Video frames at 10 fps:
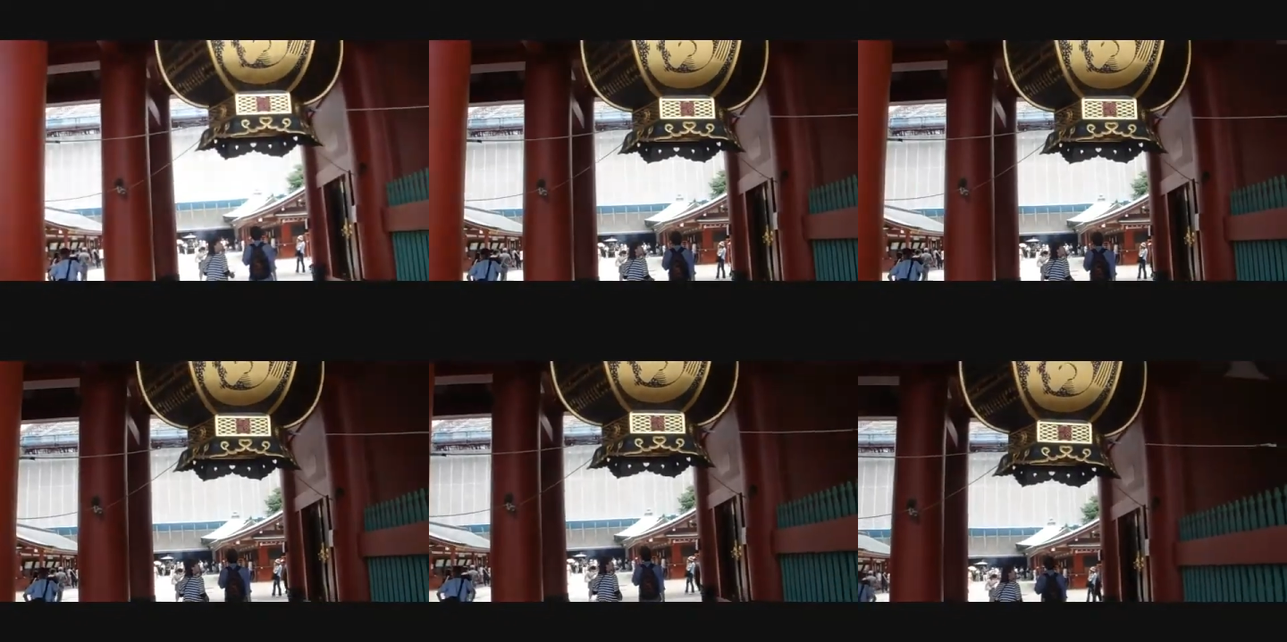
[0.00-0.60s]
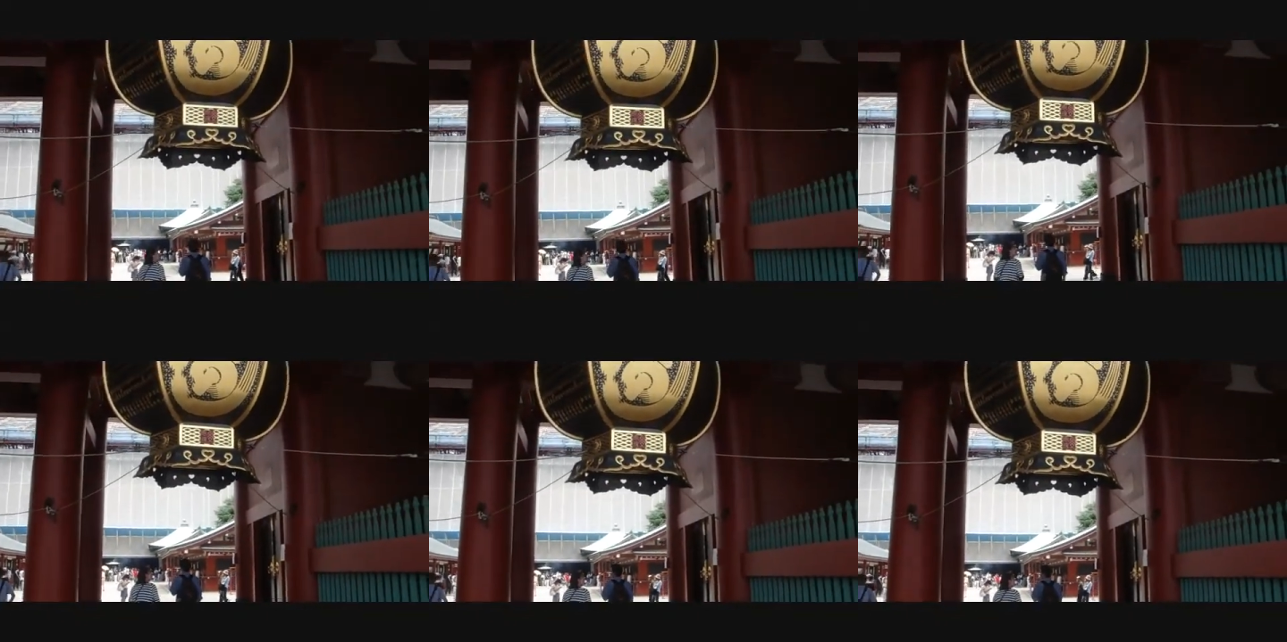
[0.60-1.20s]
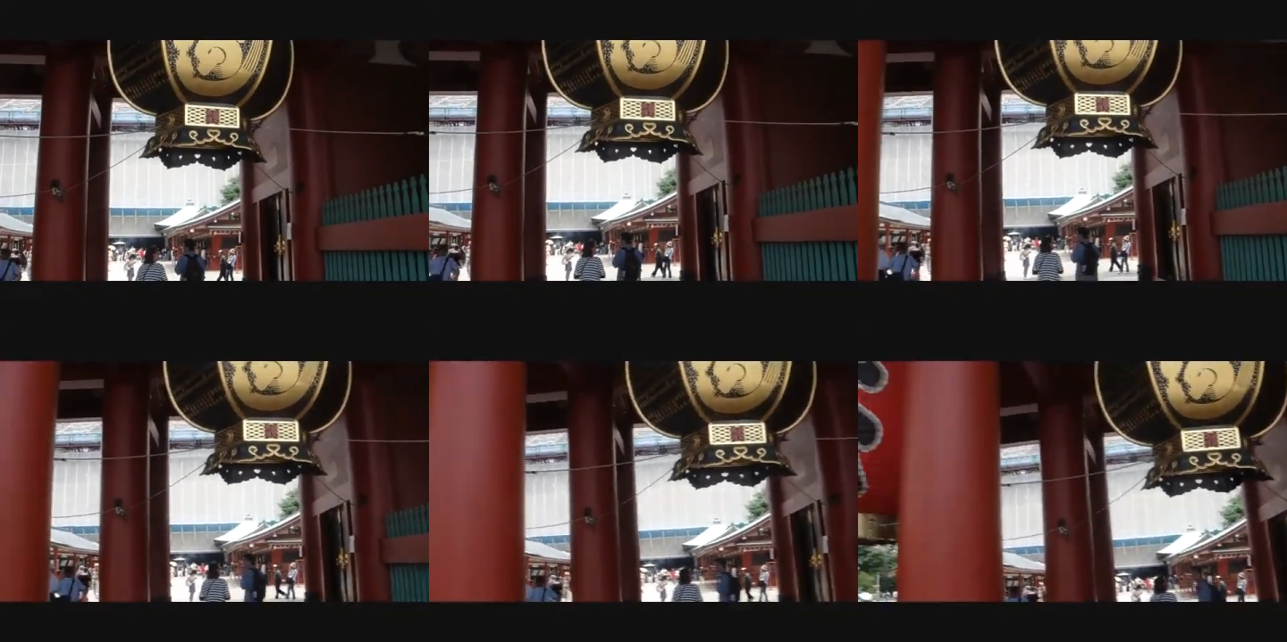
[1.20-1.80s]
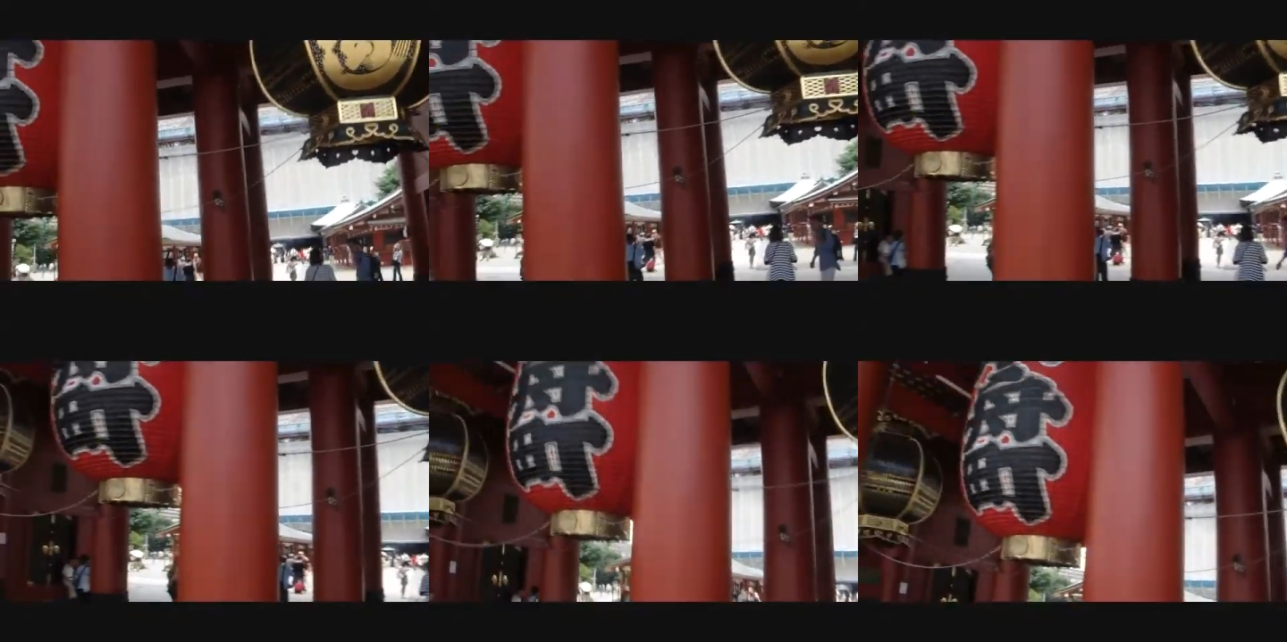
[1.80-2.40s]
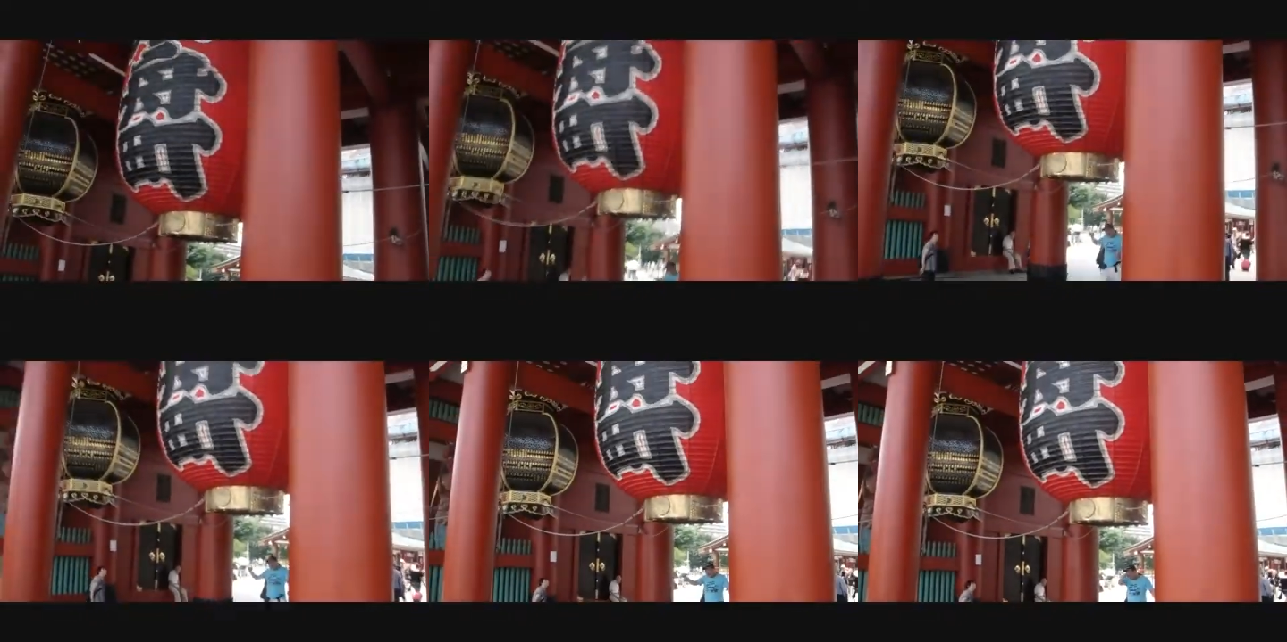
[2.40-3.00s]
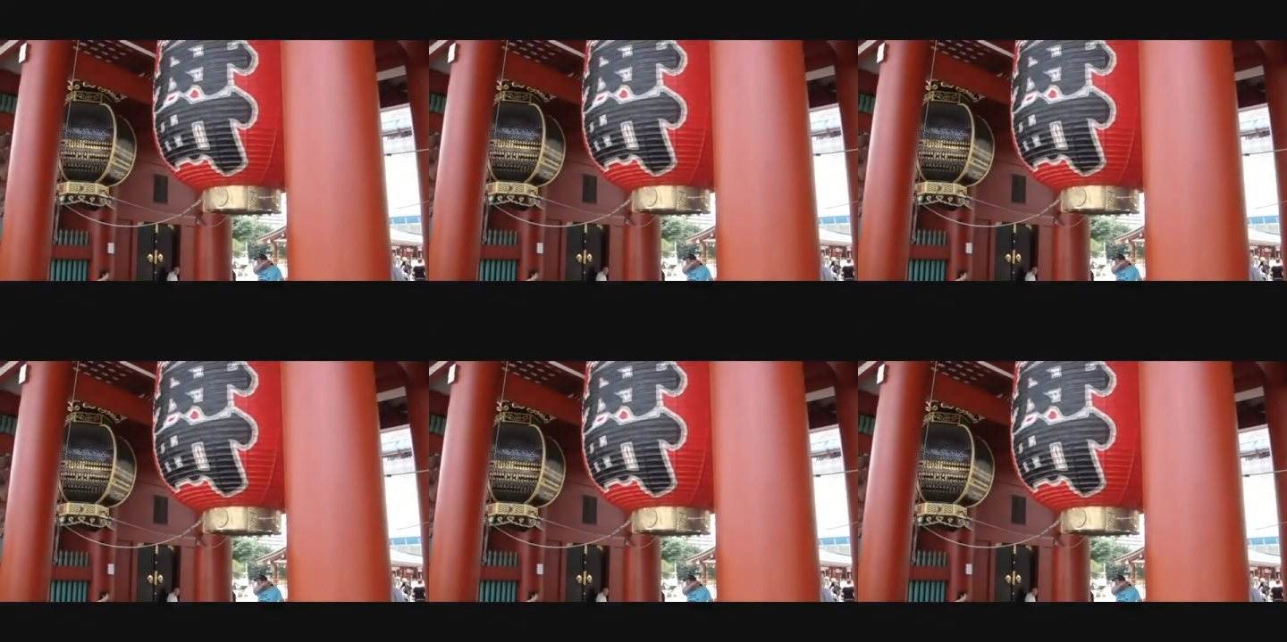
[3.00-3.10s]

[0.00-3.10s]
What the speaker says: No face is visible, so there are no lips to read.